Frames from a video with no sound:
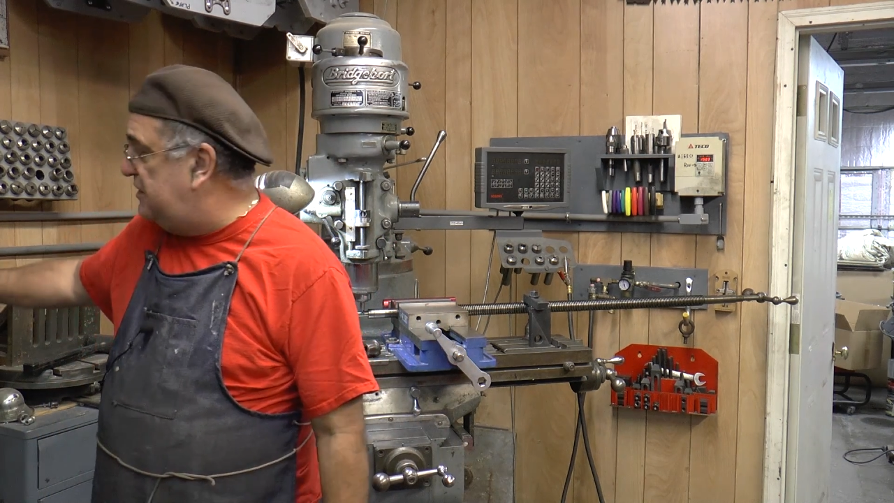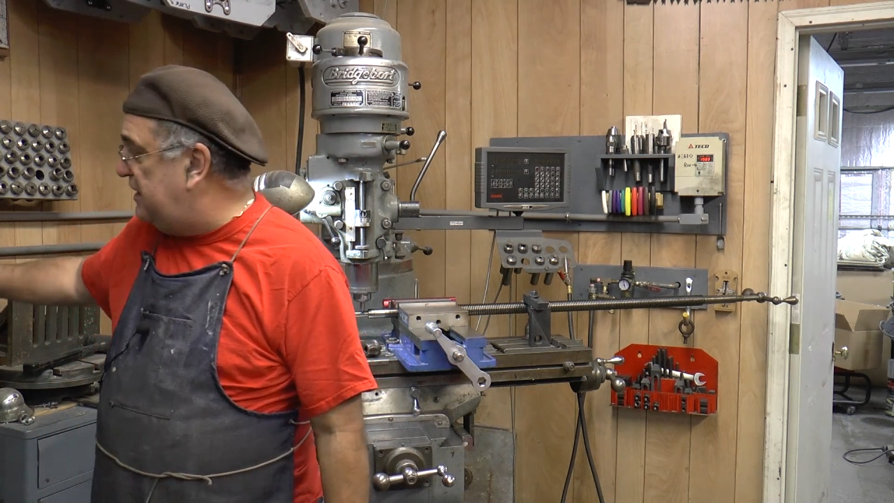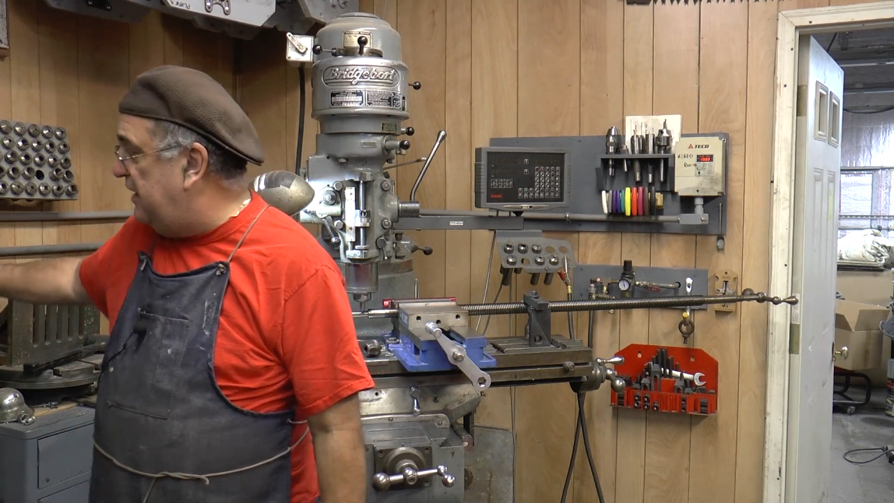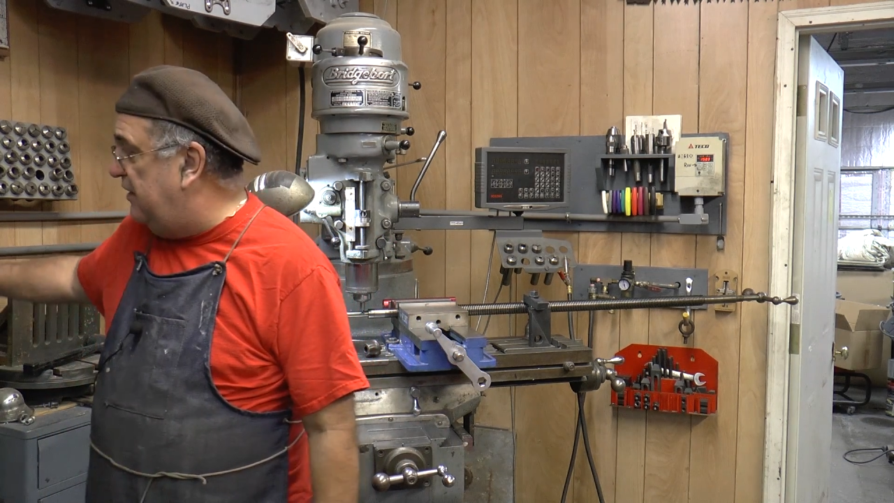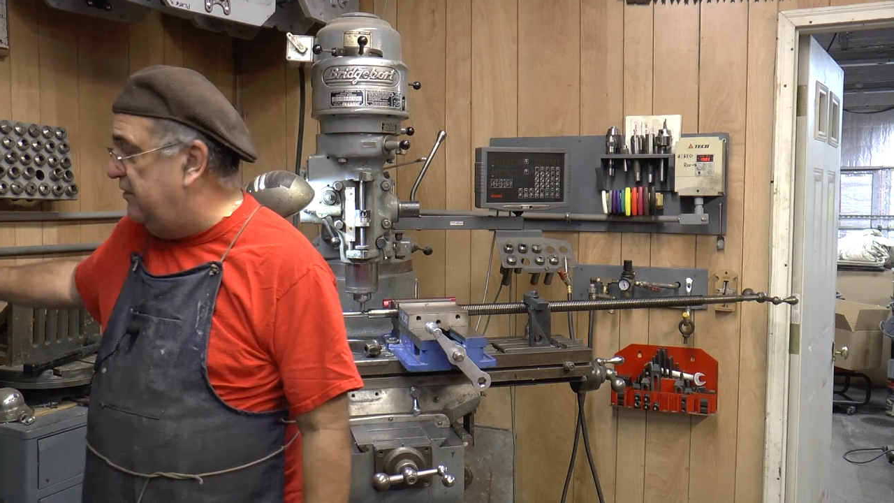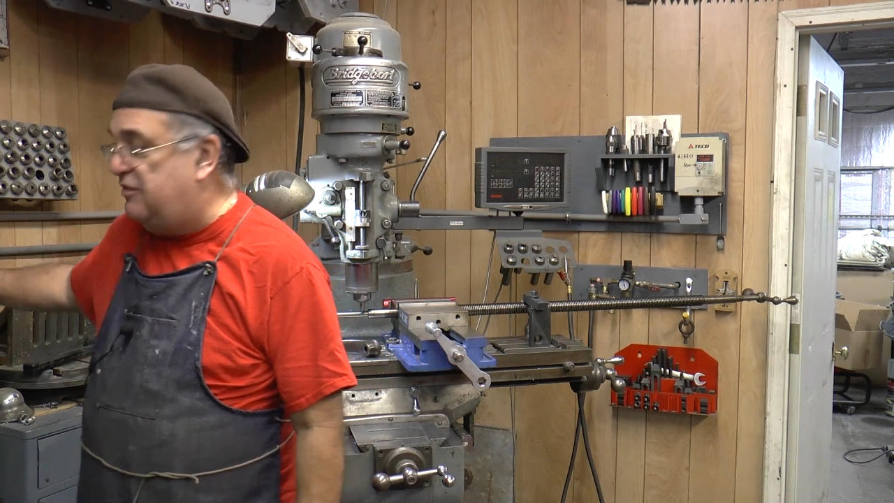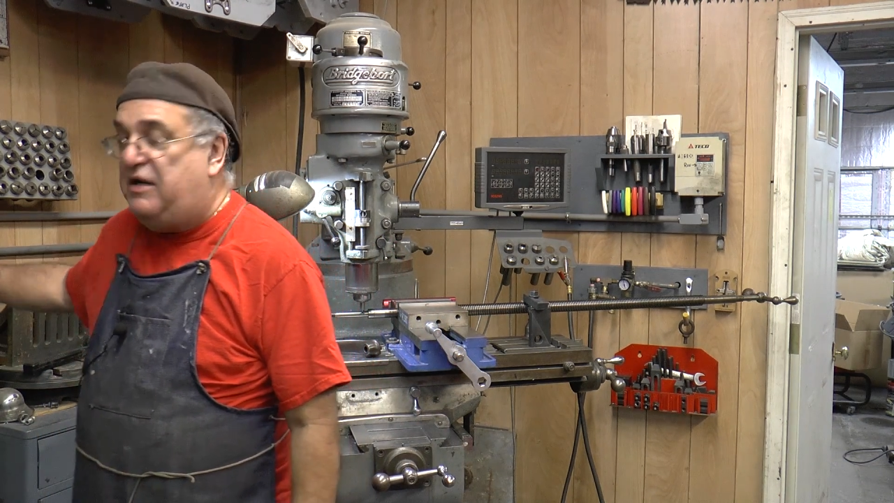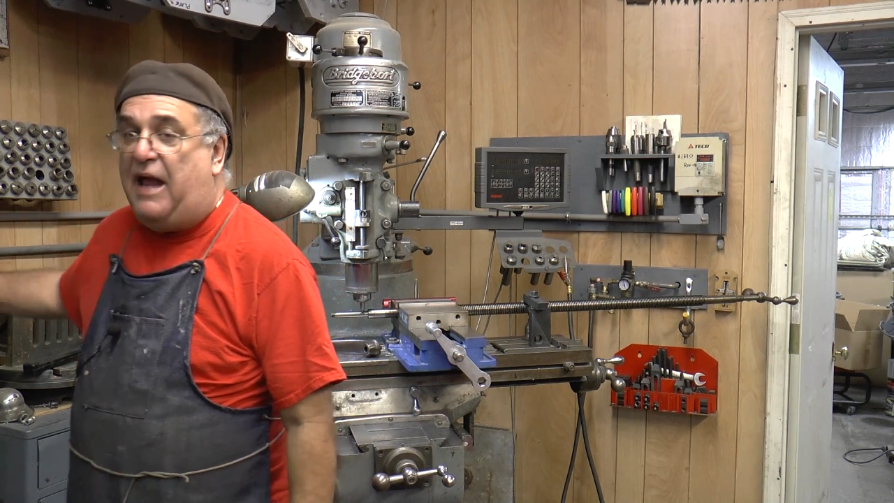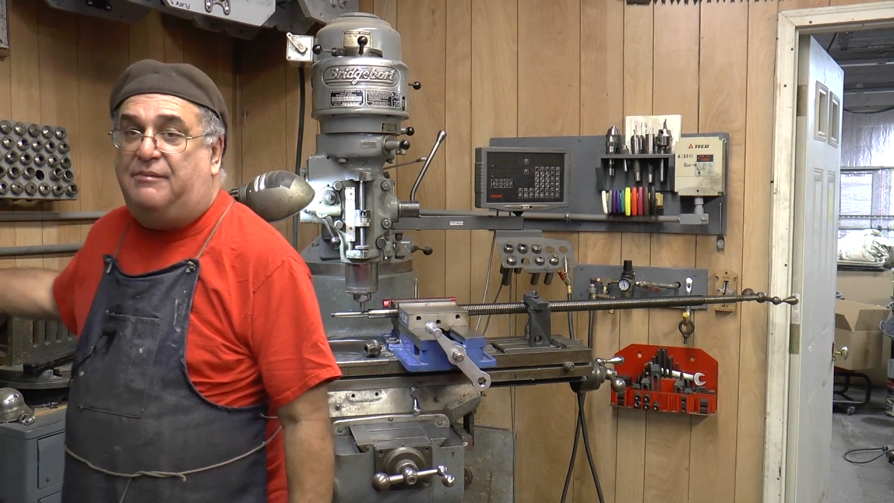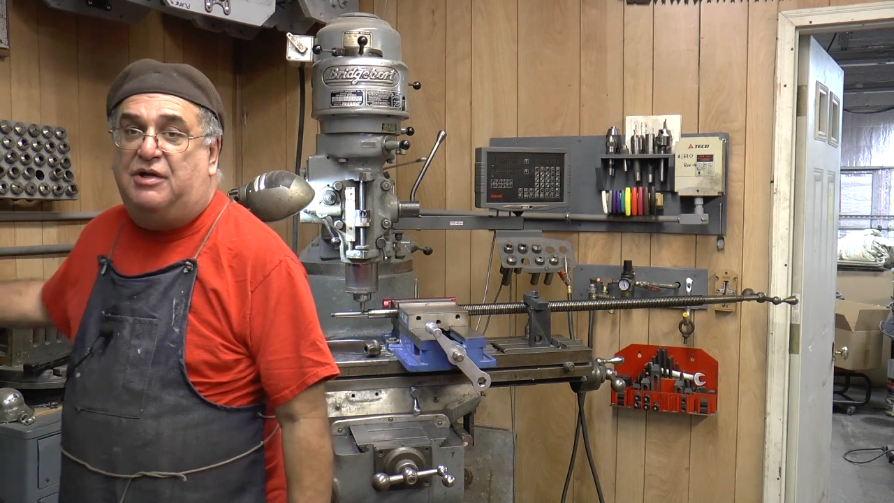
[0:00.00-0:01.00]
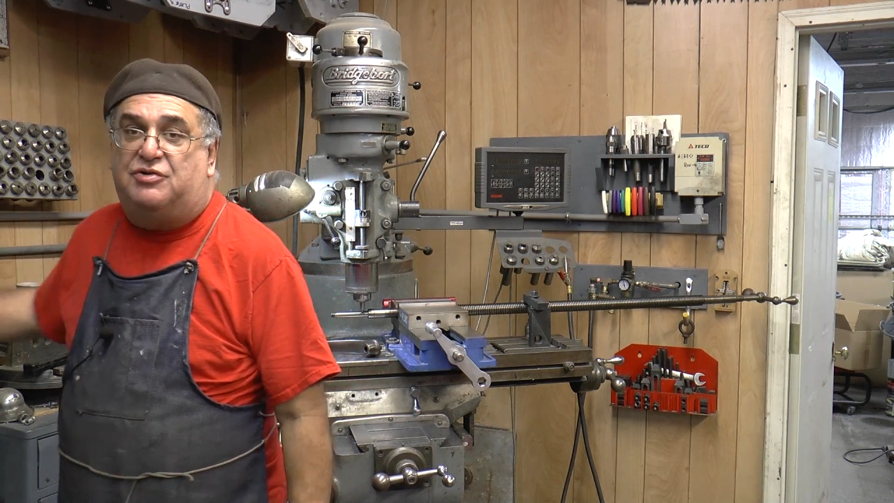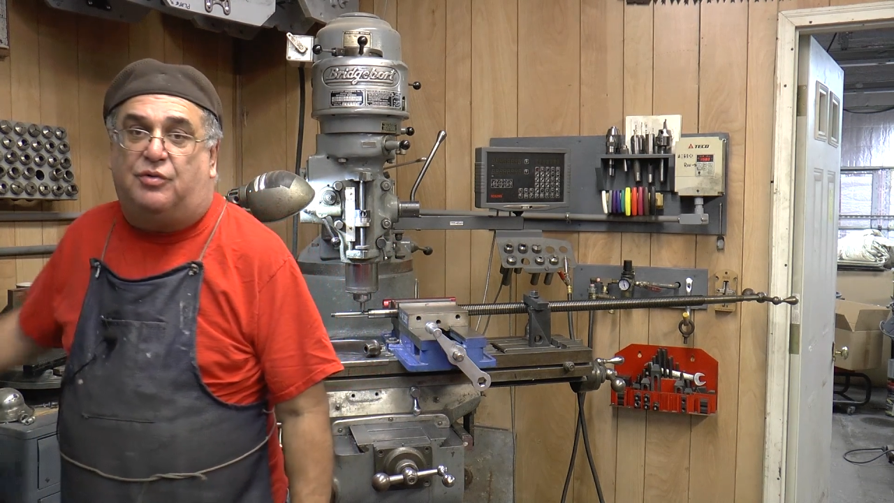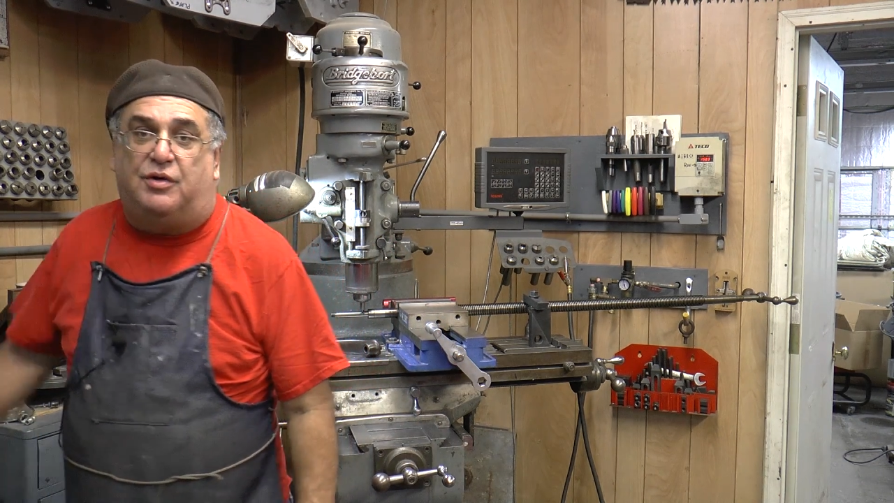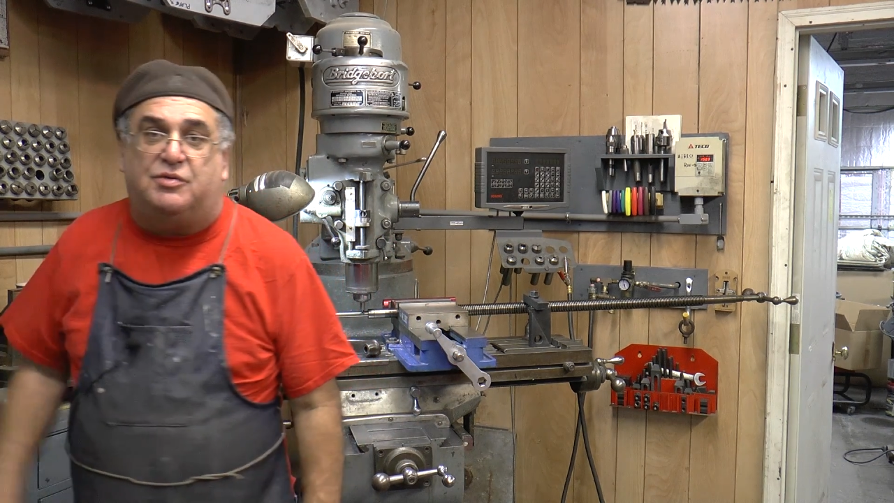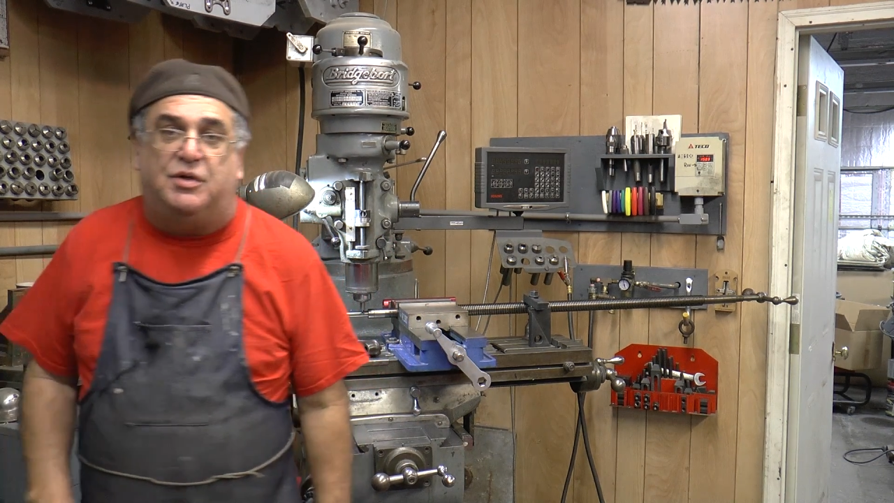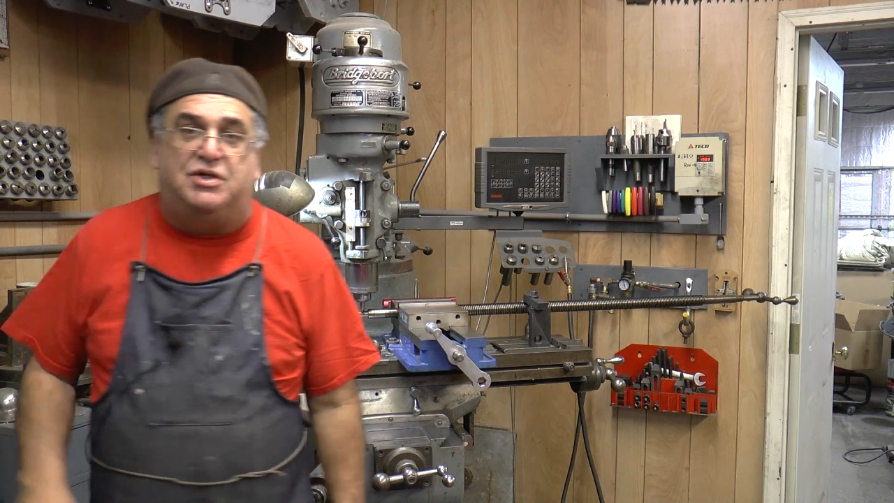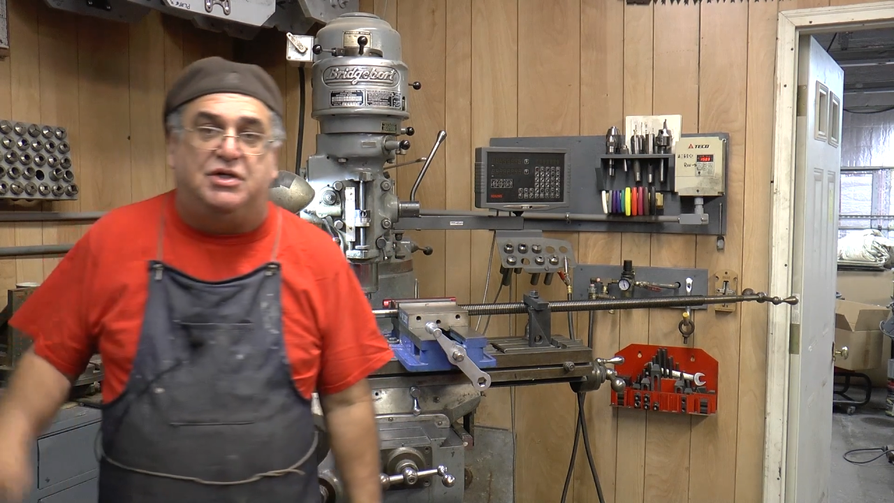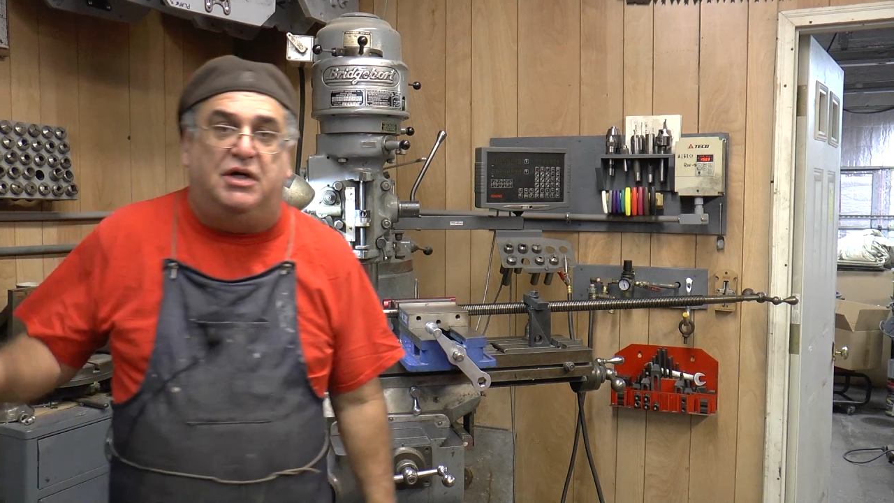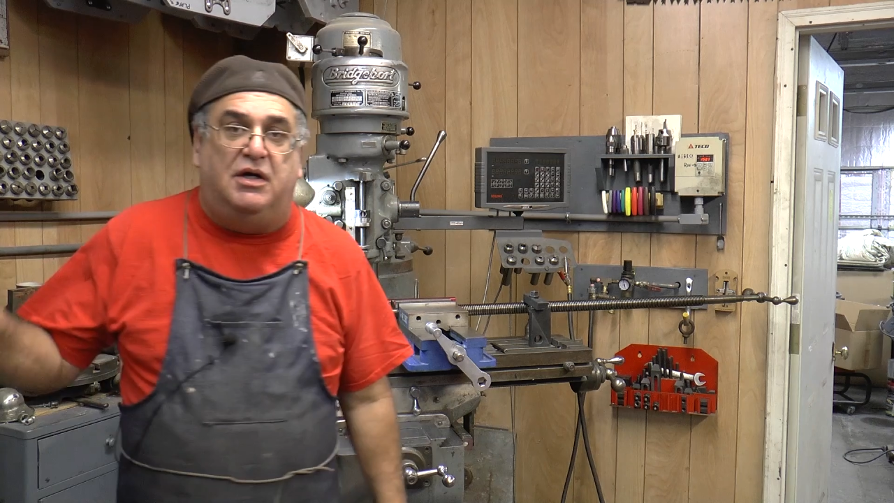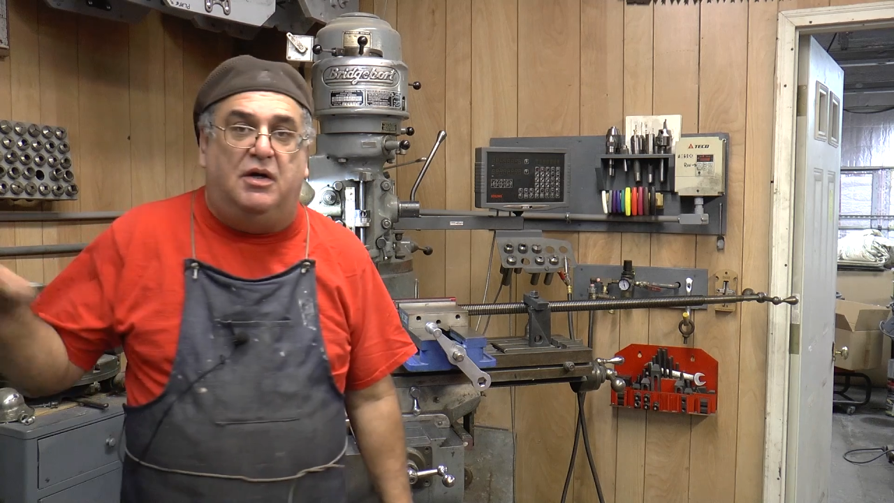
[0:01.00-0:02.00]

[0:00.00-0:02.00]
set of cabinet drawers which